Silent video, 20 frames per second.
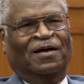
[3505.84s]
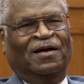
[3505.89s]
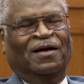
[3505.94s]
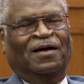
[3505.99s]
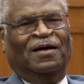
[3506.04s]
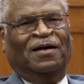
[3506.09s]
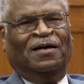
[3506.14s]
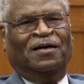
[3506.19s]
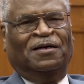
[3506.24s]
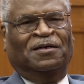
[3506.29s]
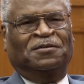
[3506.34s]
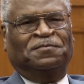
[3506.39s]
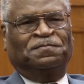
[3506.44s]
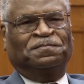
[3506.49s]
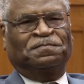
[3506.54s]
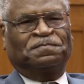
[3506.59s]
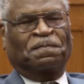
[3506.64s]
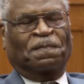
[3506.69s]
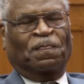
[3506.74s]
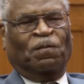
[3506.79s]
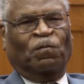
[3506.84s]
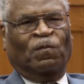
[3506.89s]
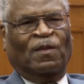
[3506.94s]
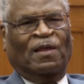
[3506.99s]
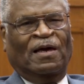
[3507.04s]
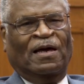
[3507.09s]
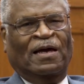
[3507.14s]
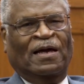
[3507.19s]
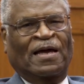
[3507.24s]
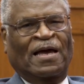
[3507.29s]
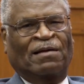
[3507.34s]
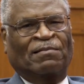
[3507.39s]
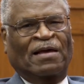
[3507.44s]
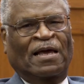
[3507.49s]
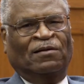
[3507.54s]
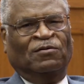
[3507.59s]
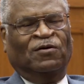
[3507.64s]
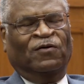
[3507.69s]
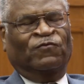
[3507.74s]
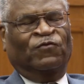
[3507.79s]
I
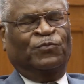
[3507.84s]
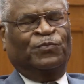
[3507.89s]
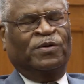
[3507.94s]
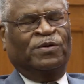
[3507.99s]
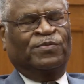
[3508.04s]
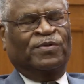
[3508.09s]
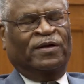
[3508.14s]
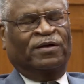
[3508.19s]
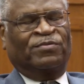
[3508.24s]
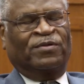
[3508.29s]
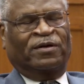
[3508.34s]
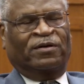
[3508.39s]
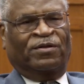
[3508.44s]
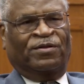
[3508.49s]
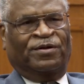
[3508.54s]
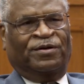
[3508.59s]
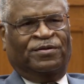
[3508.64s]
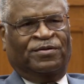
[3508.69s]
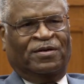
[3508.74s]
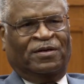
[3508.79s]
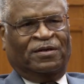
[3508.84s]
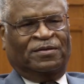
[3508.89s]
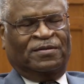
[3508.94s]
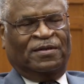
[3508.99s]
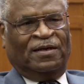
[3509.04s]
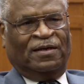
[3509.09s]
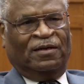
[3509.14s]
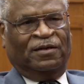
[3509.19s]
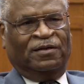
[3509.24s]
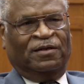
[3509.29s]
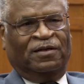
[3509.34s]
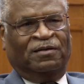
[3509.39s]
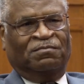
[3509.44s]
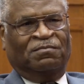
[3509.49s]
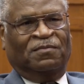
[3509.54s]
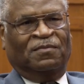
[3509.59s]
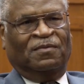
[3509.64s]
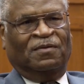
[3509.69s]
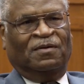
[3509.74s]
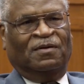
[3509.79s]
look for people that are talented,
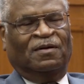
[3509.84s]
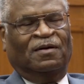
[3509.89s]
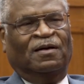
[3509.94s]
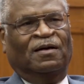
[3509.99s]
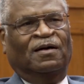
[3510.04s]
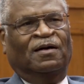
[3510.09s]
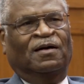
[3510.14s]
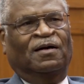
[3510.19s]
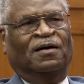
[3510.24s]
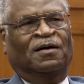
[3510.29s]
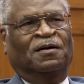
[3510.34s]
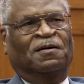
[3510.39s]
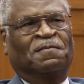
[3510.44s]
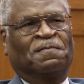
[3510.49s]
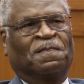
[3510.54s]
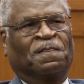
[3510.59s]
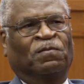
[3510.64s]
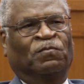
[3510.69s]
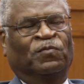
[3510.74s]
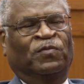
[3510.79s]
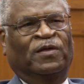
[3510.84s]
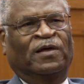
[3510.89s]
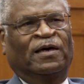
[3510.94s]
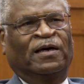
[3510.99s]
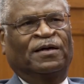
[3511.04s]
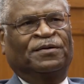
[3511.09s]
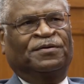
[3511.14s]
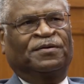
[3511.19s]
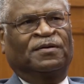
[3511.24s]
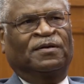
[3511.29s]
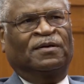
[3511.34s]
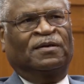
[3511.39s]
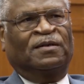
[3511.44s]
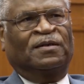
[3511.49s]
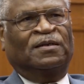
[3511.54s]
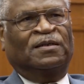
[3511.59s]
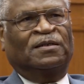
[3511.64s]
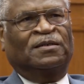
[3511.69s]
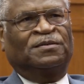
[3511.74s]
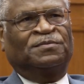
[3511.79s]
that
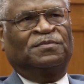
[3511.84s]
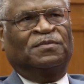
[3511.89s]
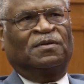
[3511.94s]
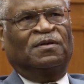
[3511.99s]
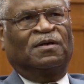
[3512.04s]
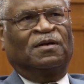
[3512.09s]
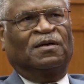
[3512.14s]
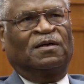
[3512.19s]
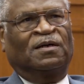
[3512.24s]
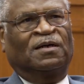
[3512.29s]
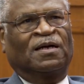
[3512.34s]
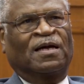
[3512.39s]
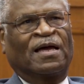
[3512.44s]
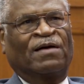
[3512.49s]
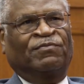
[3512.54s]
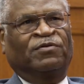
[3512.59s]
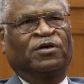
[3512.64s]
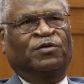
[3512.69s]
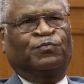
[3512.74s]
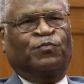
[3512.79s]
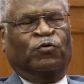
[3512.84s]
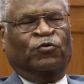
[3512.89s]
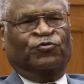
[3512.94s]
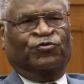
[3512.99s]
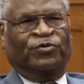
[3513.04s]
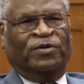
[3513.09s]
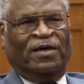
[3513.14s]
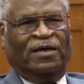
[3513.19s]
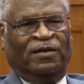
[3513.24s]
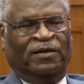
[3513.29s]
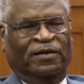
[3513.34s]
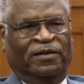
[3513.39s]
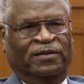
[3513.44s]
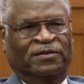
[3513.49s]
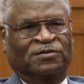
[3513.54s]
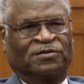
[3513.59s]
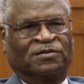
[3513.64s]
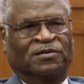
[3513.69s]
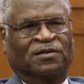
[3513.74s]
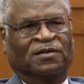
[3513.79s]
have good
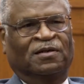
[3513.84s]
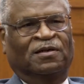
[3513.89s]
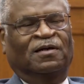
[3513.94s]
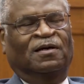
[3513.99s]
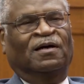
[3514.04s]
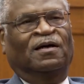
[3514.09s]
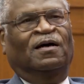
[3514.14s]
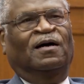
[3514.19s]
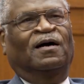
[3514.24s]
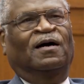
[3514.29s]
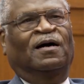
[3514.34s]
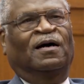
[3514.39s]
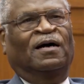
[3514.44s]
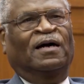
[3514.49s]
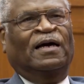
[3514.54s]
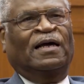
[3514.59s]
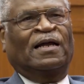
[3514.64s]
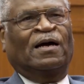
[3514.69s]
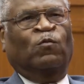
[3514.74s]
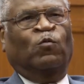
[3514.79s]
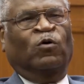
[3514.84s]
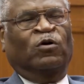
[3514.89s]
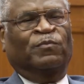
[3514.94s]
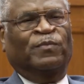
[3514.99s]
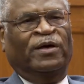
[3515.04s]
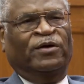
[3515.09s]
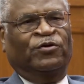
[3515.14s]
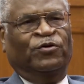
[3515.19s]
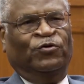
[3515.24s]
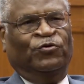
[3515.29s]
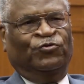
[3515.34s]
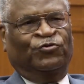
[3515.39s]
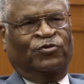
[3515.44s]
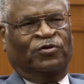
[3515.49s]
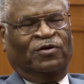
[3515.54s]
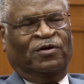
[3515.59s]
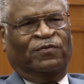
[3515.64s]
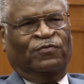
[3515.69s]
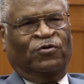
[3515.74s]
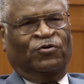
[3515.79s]
personalities, and I want to make use
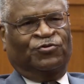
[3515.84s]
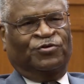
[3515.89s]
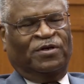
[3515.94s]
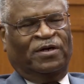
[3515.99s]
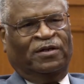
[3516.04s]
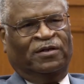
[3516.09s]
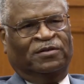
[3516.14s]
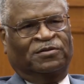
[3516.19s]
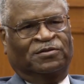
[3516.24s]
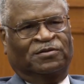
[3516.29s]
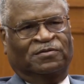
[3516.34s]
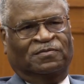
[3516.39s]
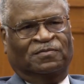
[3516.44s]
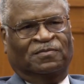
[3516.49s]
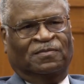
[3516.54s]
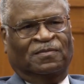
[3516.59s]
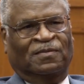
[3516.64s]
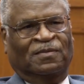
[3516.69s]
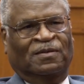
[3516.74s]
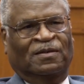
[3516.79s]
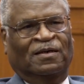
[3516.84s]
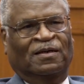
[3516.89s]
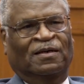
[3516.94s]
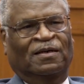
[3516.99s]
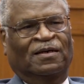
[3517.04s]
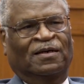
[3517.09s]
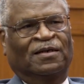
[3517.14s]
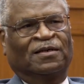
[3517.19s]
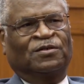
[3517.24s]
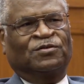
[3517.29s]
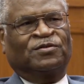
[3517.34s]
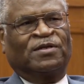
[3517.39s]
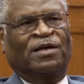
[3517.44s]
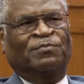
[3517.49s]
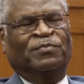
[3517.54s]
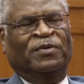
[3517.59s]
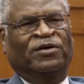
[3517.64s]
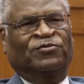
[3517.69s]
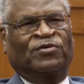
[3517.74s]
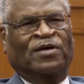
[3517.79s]
of their talents.
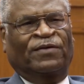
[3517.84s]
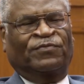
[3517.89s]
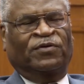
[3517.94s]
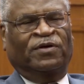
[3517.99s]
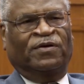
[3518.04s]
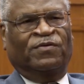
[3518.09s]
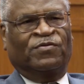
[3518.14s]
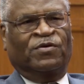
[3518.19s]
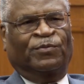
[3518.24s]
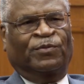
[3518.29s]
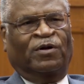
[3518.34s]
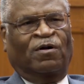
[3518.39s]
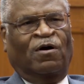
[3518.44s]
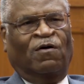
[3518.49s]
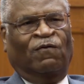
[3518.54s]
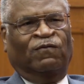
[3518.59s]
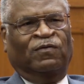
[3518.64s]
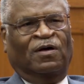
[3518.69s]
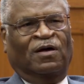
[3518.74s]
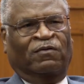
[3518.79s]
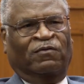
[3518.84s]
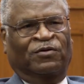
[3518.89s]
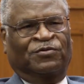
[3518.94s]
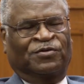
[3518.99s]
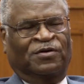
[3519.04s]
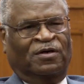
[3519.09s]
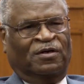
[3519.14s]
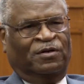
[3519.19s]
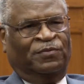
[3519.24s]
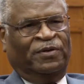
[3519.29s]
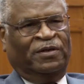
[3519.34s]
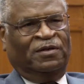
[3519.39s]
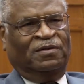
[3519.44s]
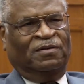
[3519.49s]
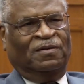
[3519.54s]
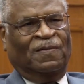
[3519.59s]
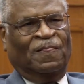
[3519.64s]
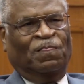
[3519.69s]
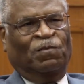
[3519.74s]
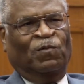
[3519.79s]
That means I have to give them an awful lot of autonomy
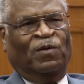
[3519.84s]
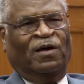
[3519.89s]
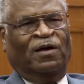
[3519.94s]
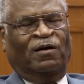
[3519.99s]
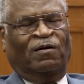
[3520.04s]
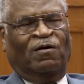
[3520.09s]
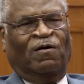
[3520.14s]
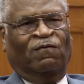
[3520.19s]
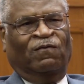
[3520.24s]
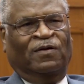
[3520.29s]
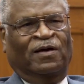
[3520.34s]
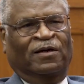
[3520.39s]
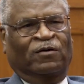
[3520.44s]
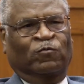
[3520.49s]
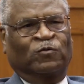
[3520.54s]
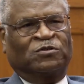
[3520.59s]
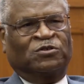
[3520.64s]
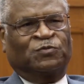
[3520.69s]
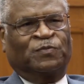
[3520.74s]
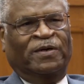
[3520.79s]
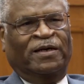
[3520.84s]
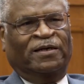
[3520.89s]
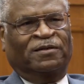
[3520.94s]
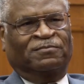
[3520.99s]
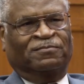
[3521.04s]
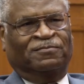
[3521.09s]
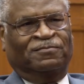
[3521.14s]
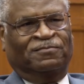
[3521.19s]
and an awful lot of respect.